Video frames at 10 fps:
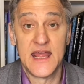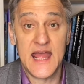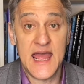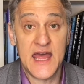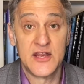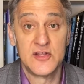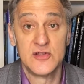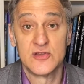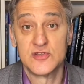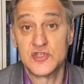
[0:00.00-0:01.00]
end
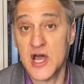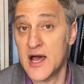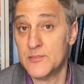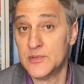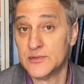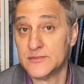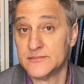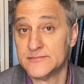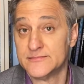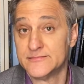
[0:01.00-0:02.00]
job.
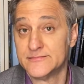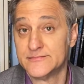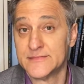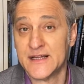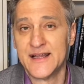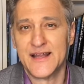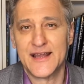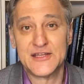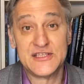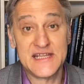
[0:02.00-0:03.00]
A
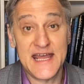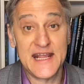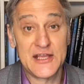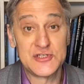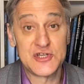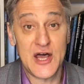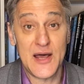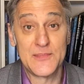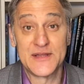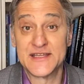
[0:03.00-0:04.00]
dead end
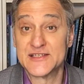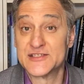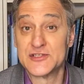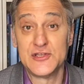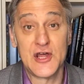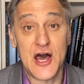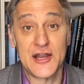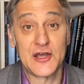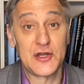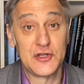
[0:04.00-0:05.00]
job is not
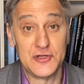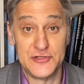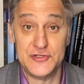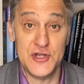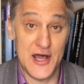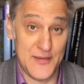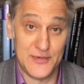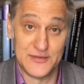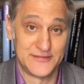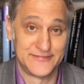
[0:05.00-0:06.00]
a good job.
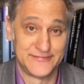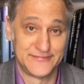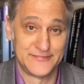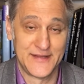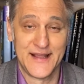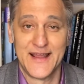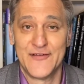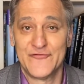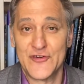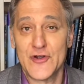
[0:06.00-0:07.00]

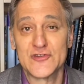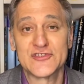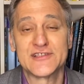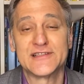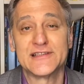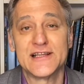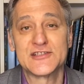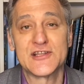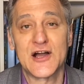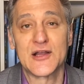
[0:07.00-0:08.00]
First, let's
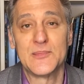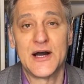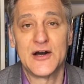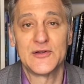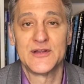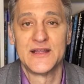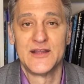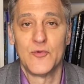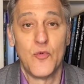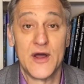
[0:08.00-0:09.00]
talk about
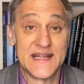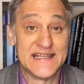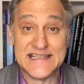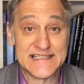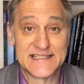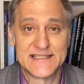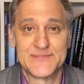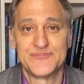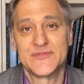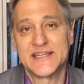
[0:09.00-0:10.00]
what it is.
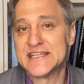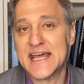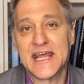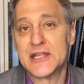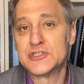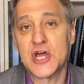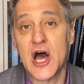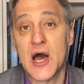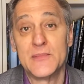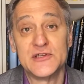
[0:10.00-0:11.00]
A dead end
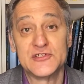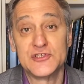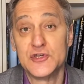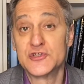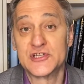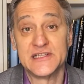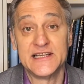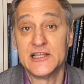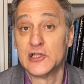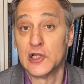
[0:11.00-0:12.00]
job is
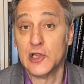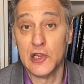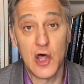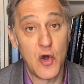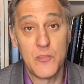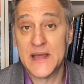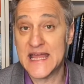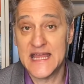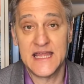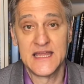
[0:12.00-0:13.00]
usually low
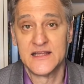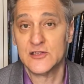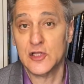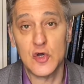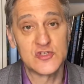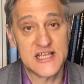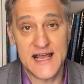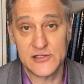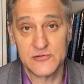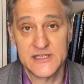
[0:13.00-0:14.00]
pay, low
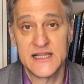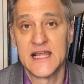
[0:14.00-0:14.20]
salary,